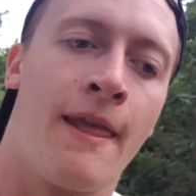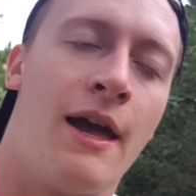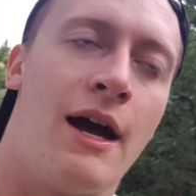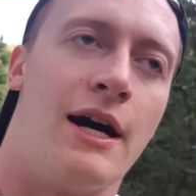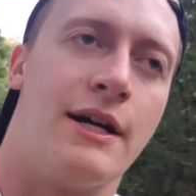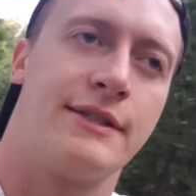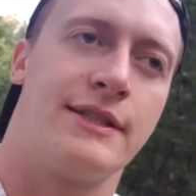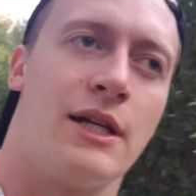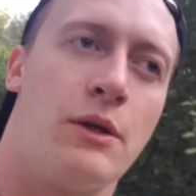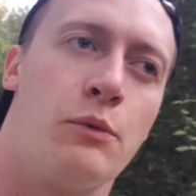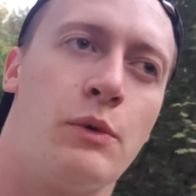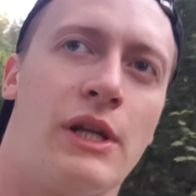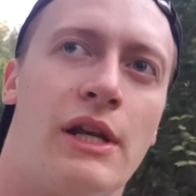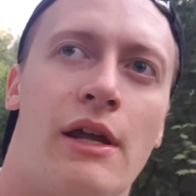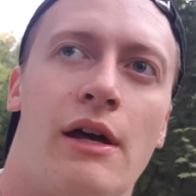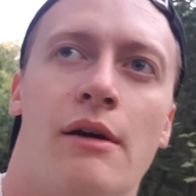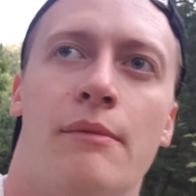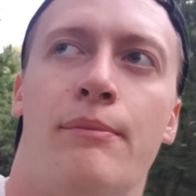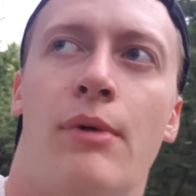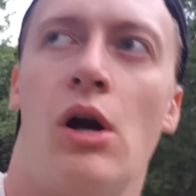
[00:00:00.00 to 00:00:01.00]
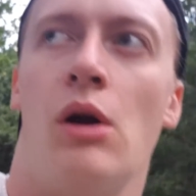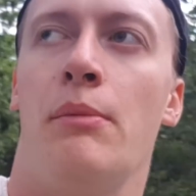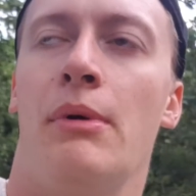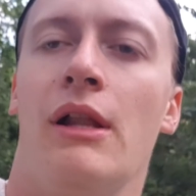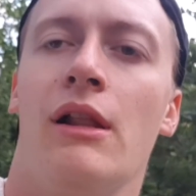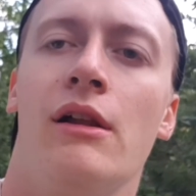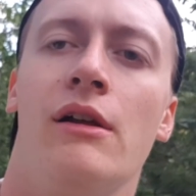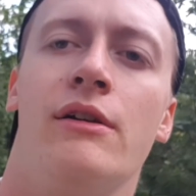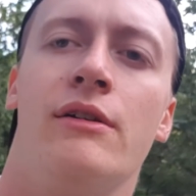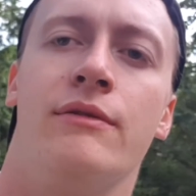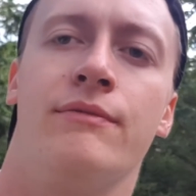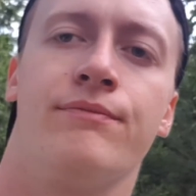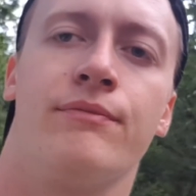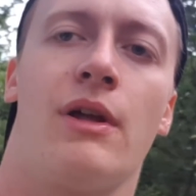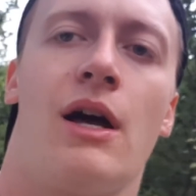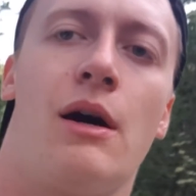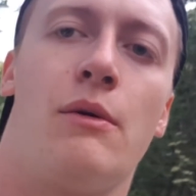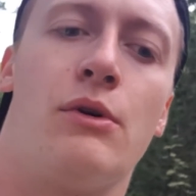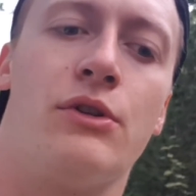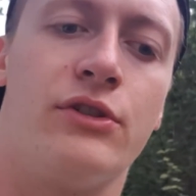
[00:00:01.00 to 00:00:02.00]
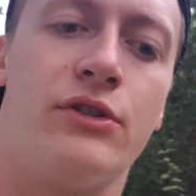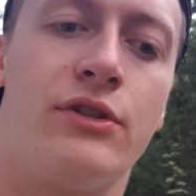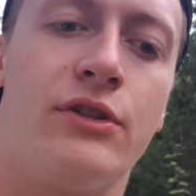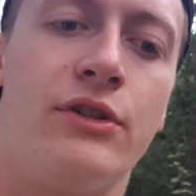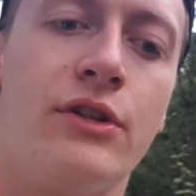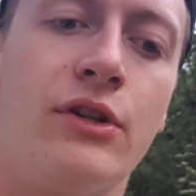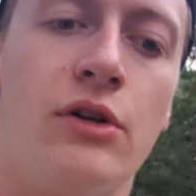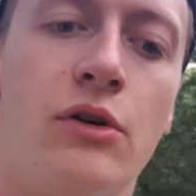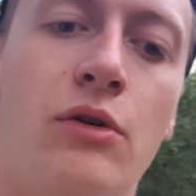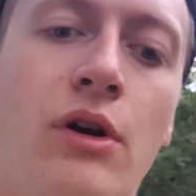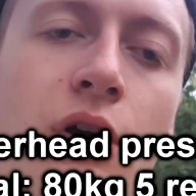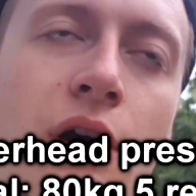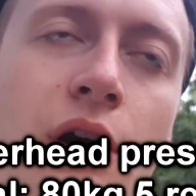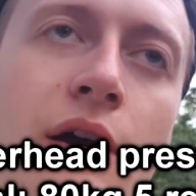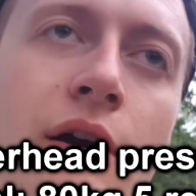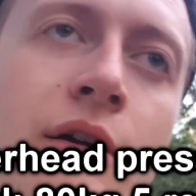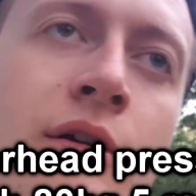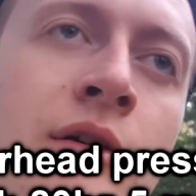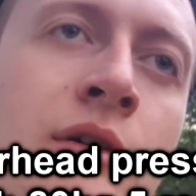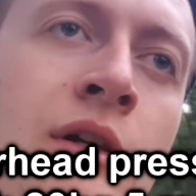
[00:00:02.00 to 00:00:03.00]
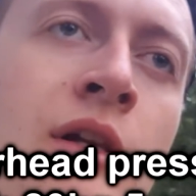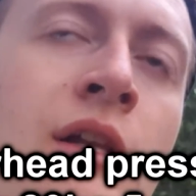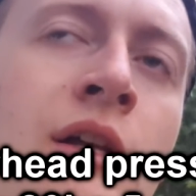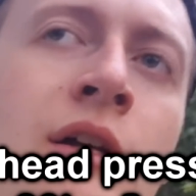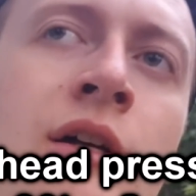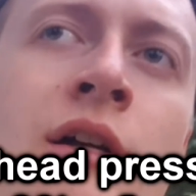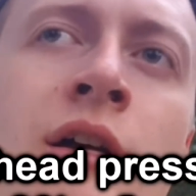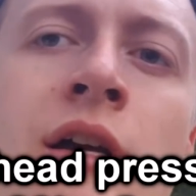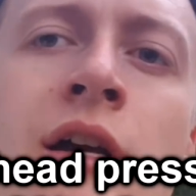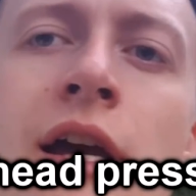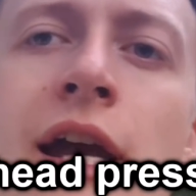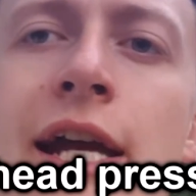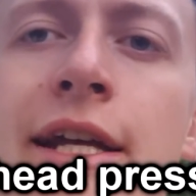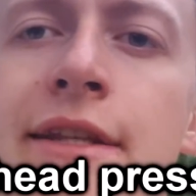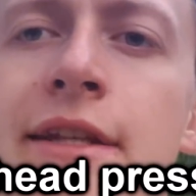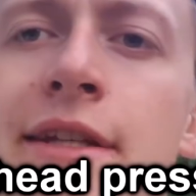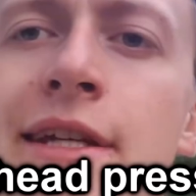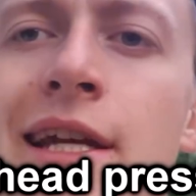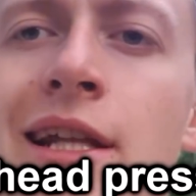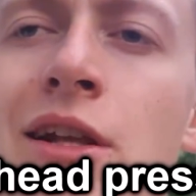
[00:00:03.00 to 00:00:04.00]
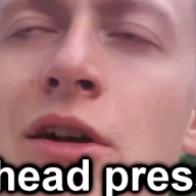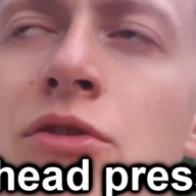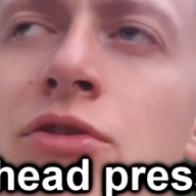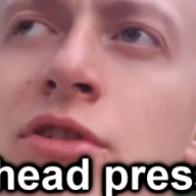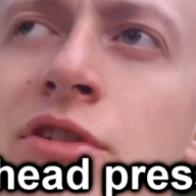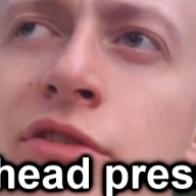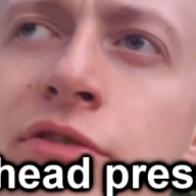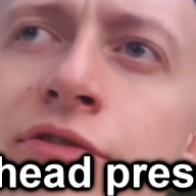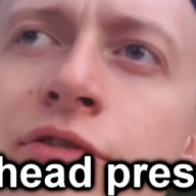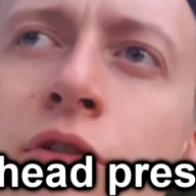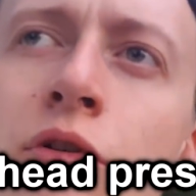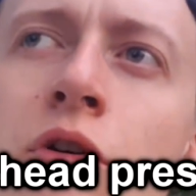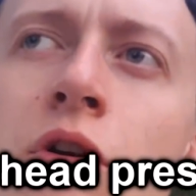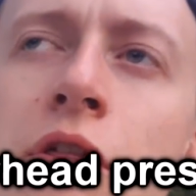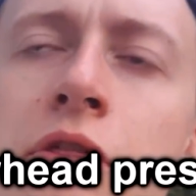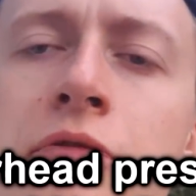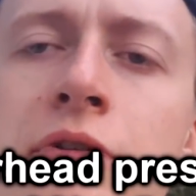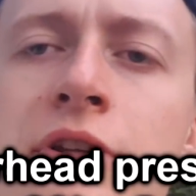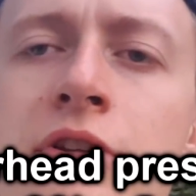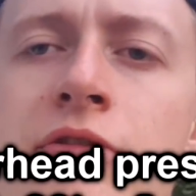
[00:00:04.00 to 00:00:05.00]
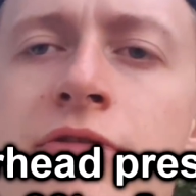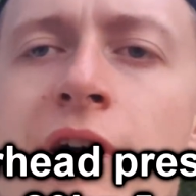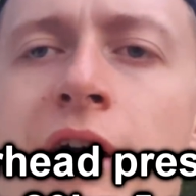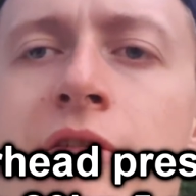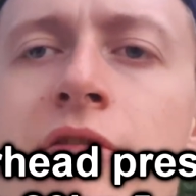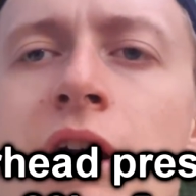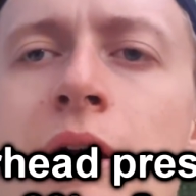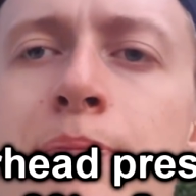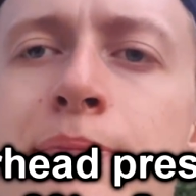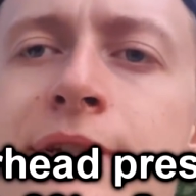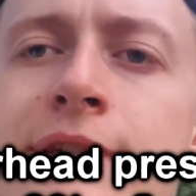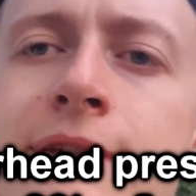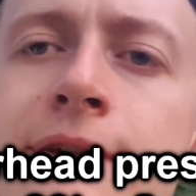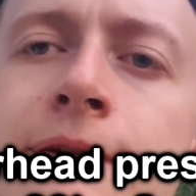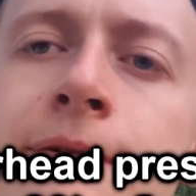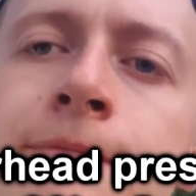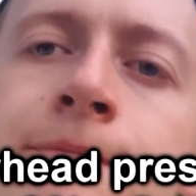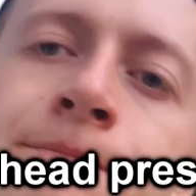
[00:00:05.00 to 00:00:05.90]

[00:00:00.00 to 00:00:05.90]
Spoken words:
I say with a barbell, I want you to do 80 kilos for 3 to 5 reps.